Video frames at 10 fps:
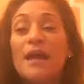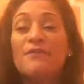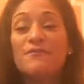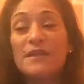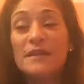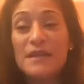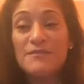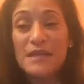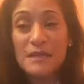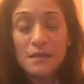and
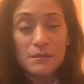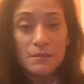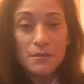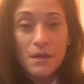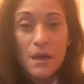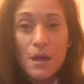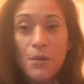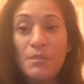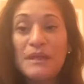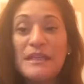forgiving,
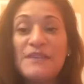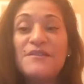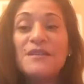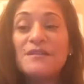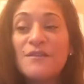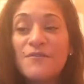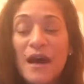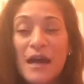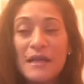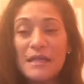belief in the
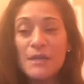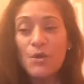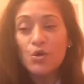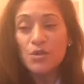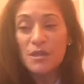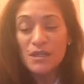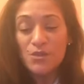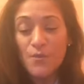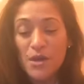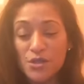divine emotional
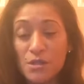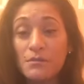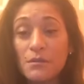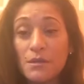expression.